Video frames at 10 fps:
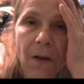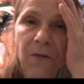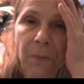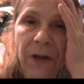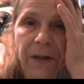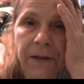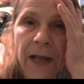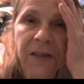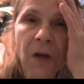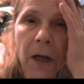But
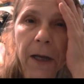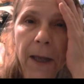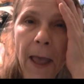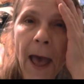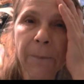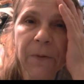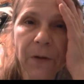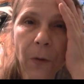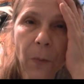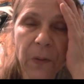that's not going to happen,
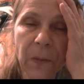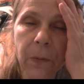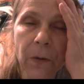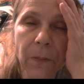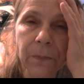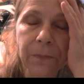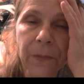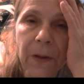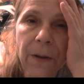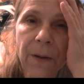though, people.
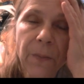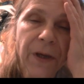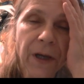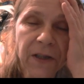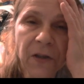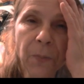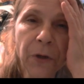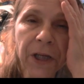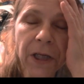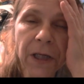Because they're
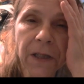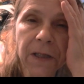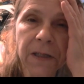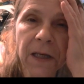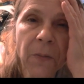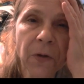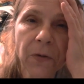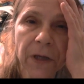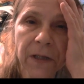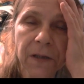bringing in these
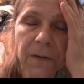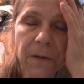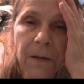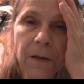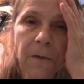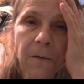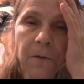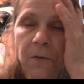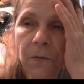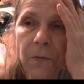immigrants
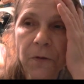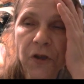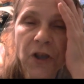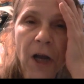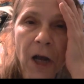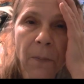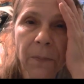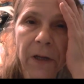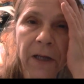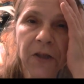to shut up
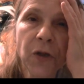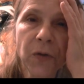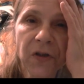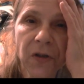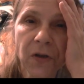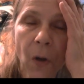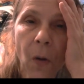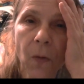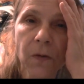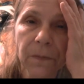and do as they're
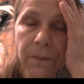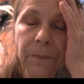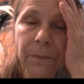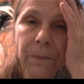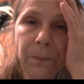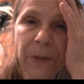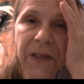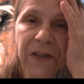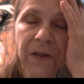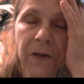told,
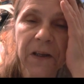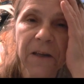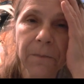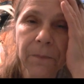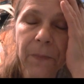basically.